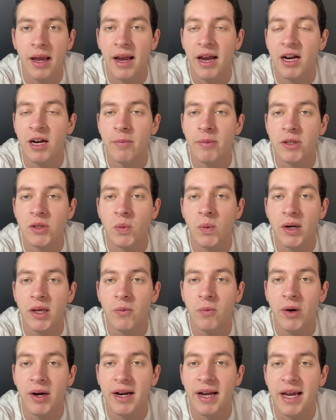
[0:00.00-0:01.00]
At number
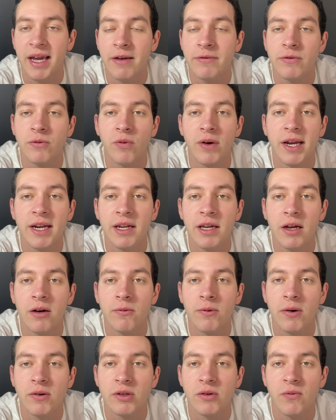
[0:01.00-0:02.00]
21, I have Randy
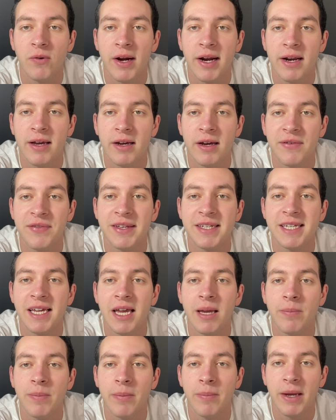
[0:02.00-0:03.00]
Arozarena of the
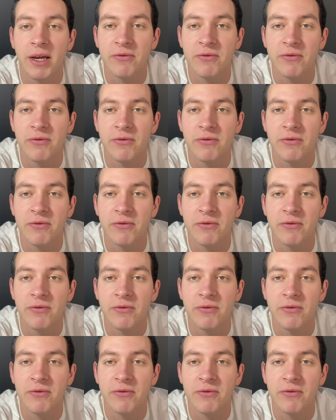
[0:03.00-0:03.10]
Tampa Bay